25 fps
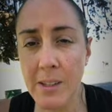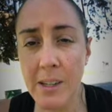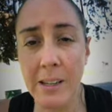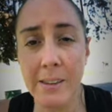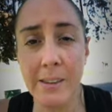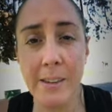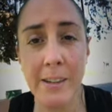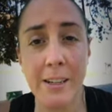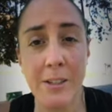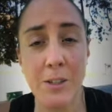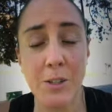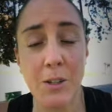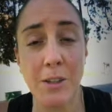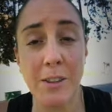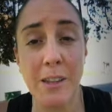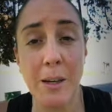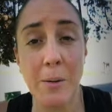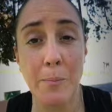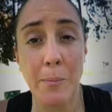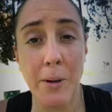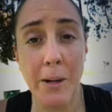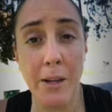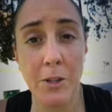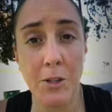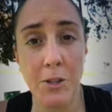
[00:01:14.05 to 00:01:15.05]
And then I took
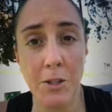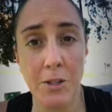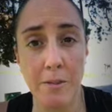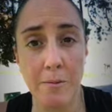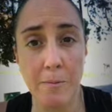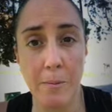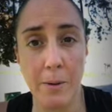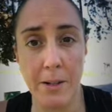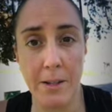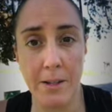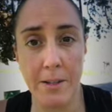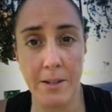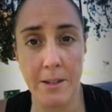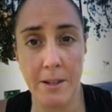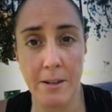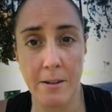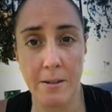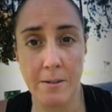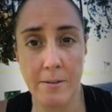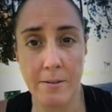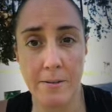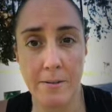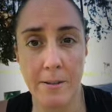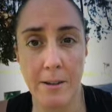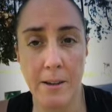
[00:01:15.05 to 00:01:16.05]
that picture of
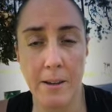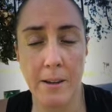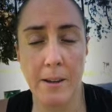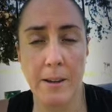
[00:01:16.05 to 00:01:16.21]
myself,